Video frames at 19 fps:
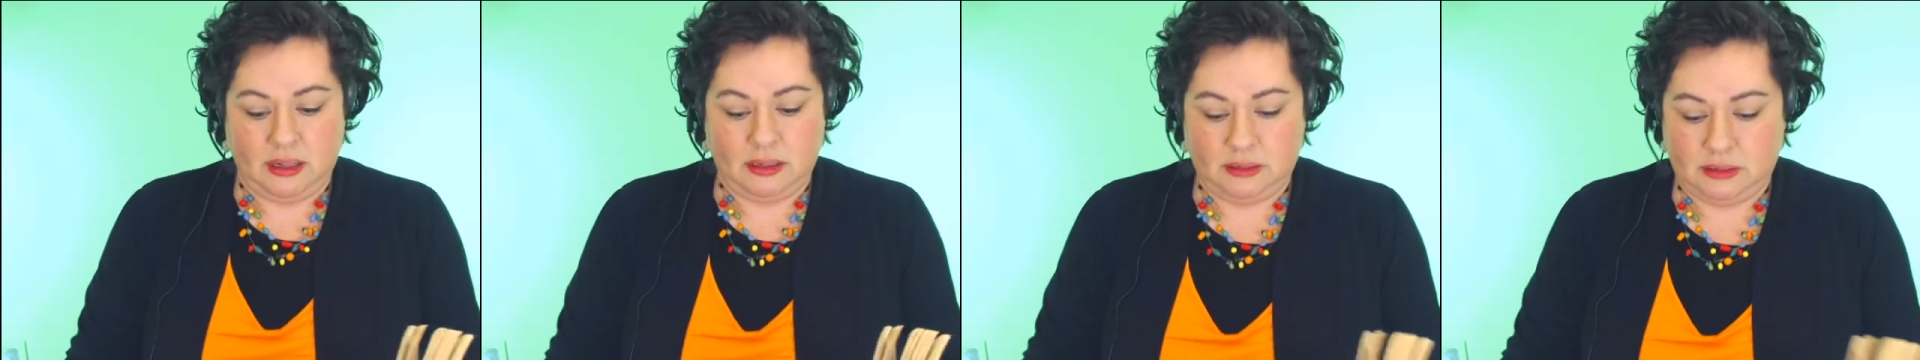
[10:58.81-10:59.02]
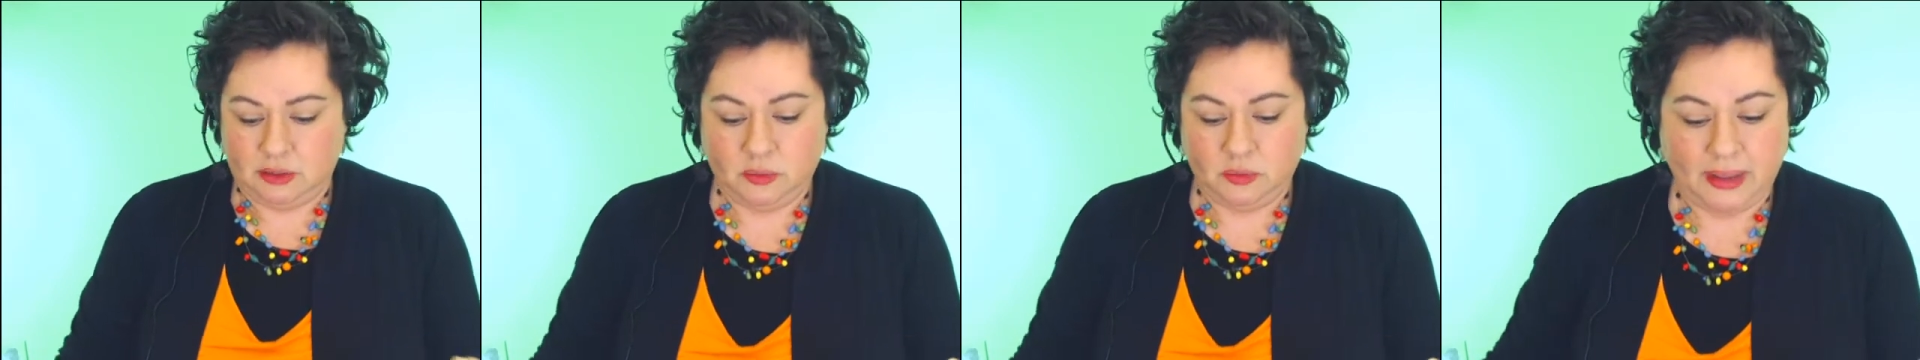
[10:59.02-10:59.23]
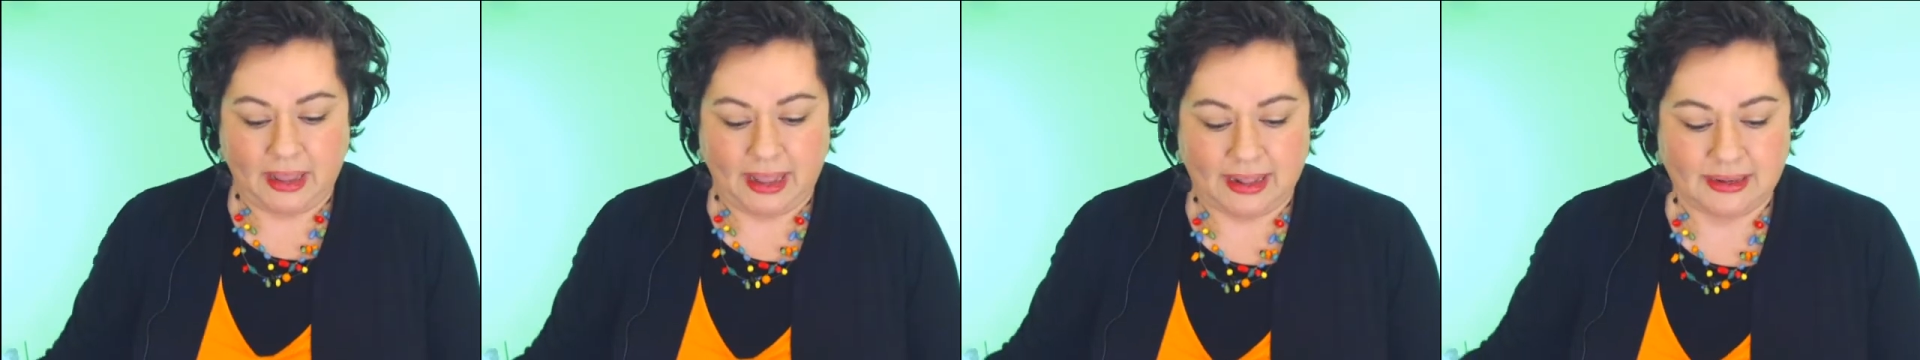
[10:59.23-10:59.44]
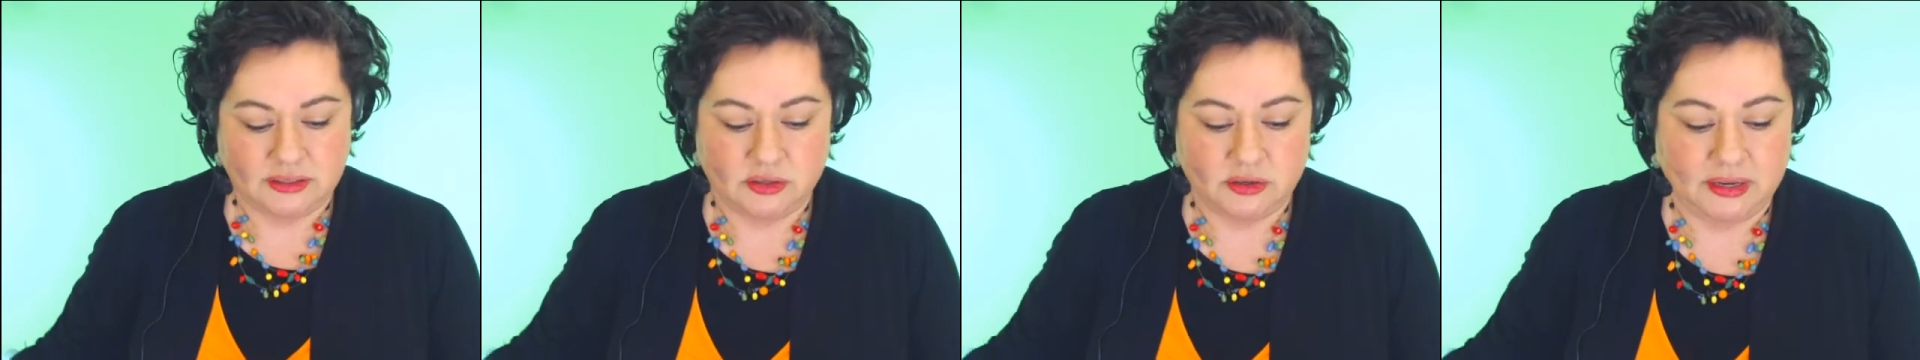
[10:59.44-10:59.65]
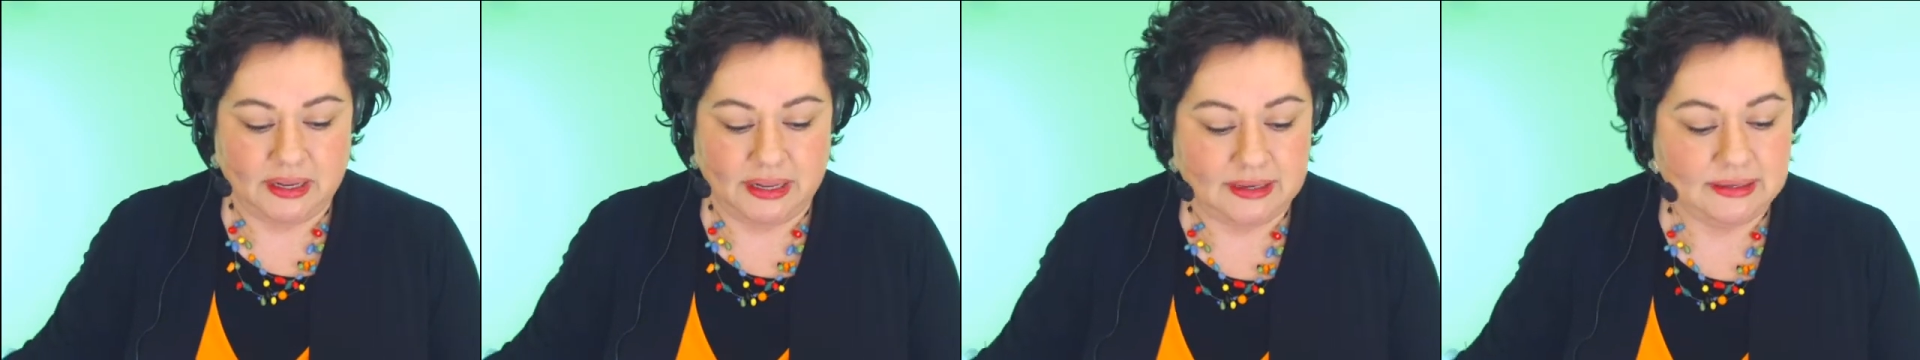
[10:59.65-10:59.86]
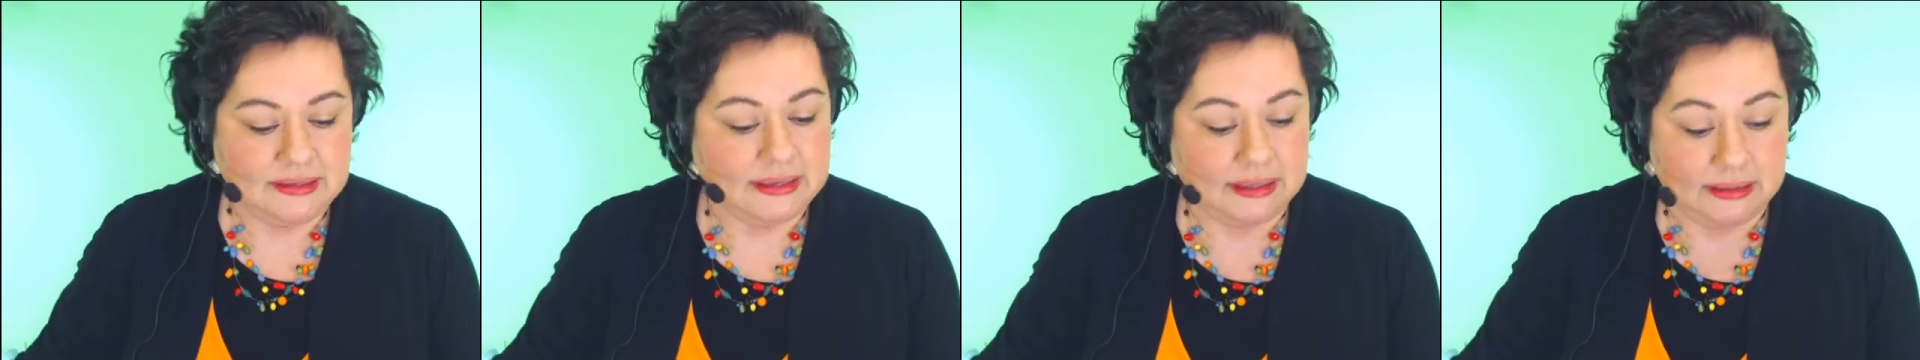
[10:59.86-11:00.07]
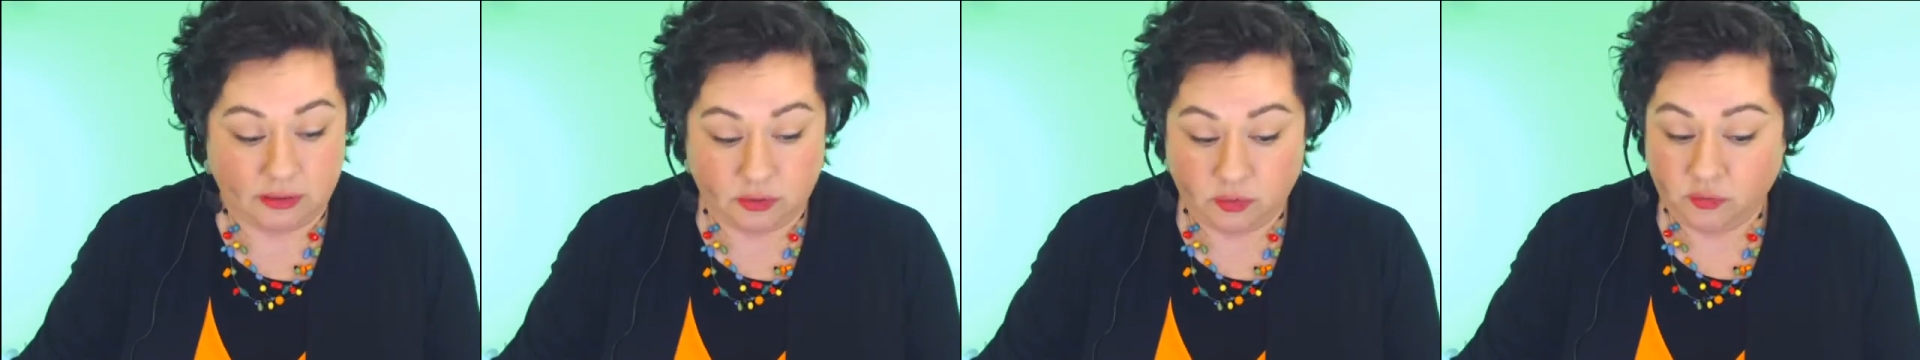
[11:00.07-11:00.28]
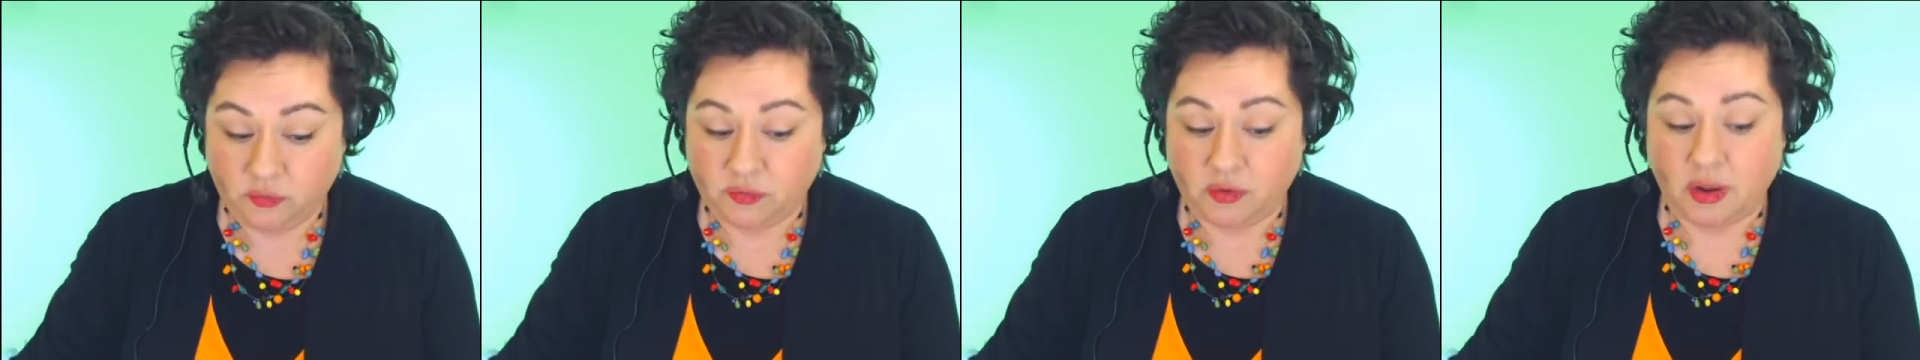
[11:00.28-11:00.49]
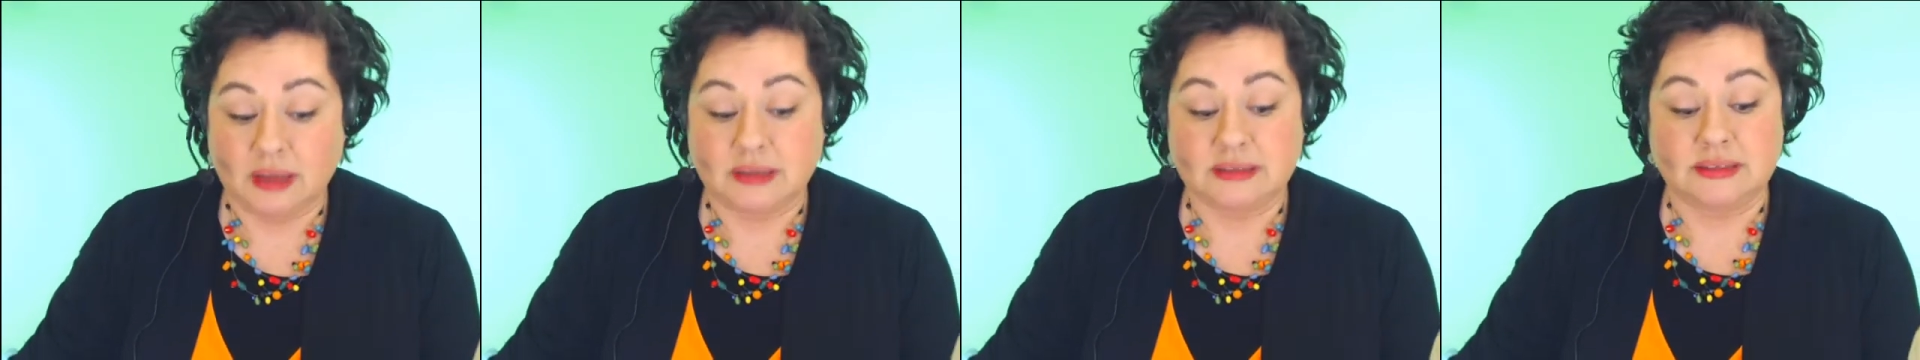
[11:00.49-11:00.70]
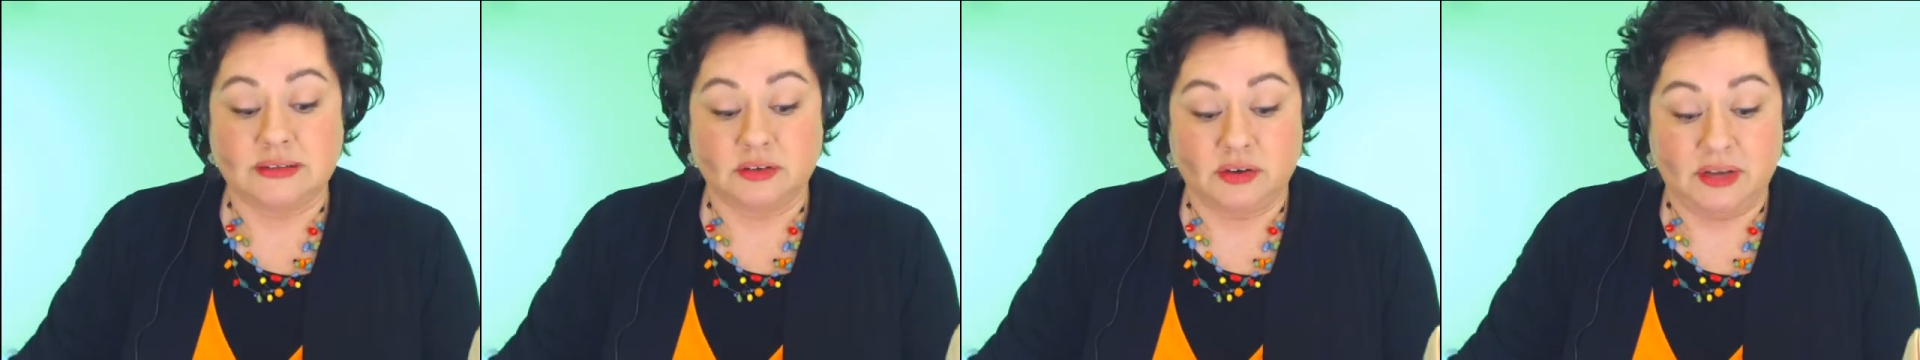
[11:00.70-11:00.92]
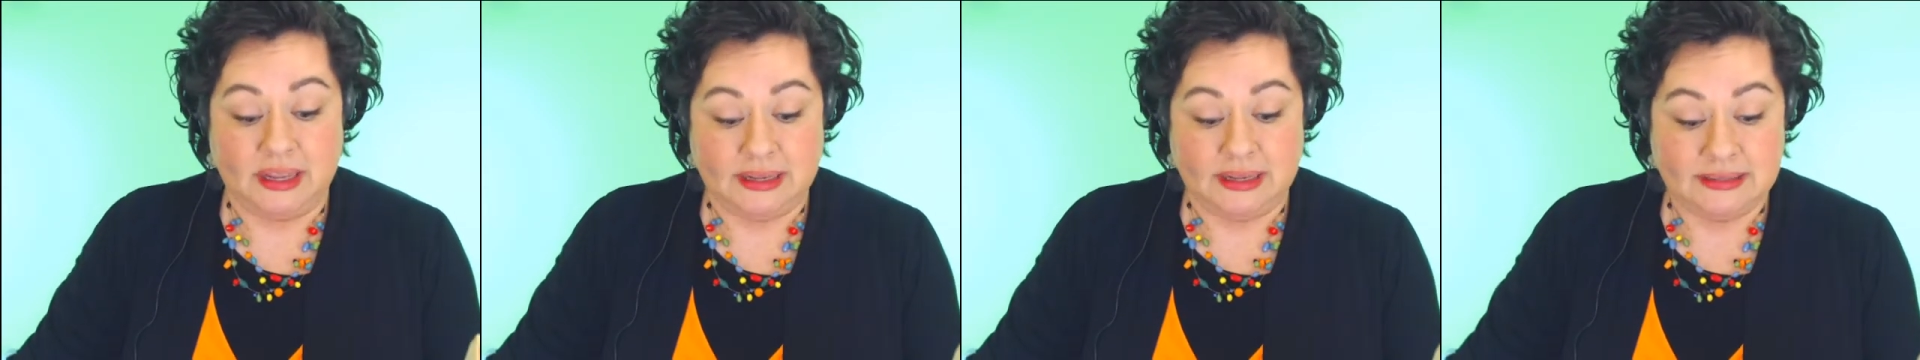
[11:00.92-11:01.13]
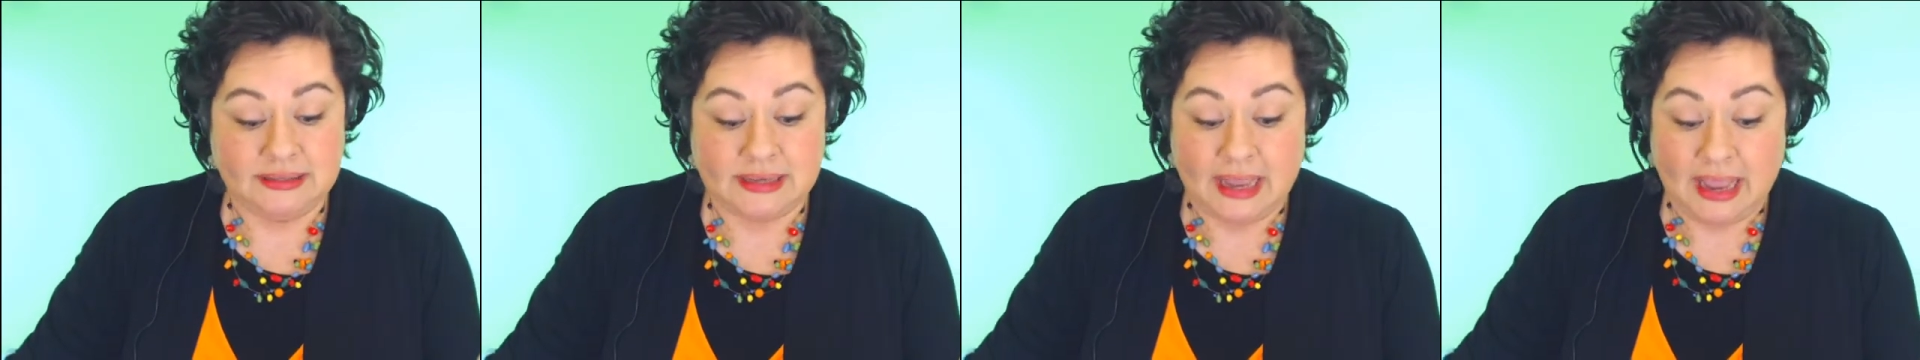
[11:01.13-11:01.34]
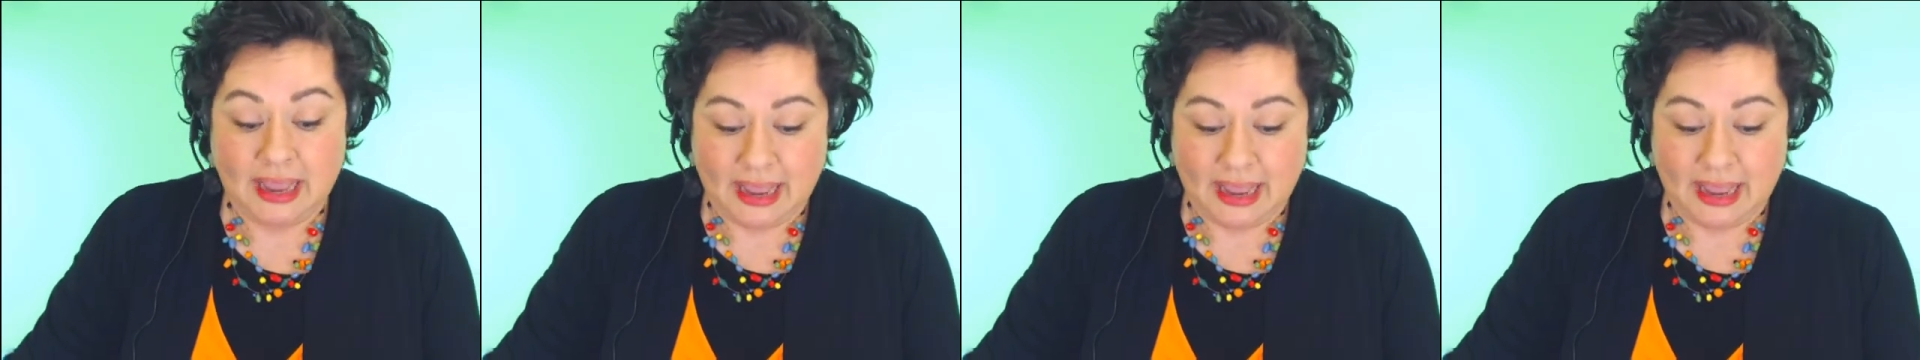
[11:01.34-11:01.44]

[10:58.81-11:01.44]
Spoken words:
Little cats are kittens, and little foxes are kittens,